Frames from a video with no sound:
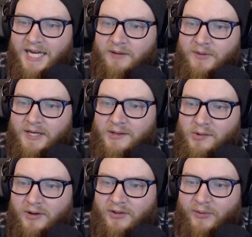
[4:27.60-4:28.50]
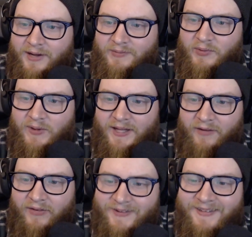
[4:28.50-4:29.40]
the diabetes all the way up to
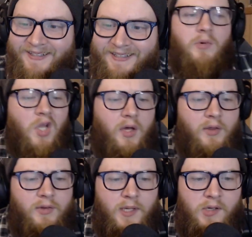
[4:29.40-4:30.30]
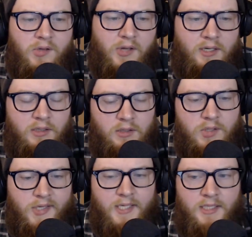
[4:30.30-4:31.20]
11. What was the other thing you said?
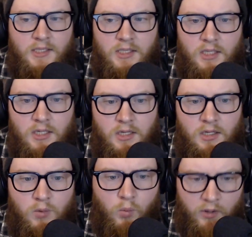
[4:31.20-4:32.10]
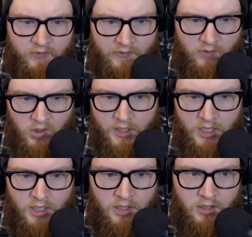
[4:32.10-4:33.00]
You said Wonder Flavors
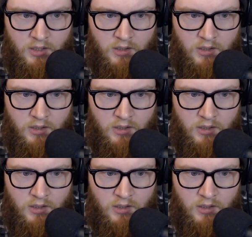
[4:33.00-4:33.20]
honey,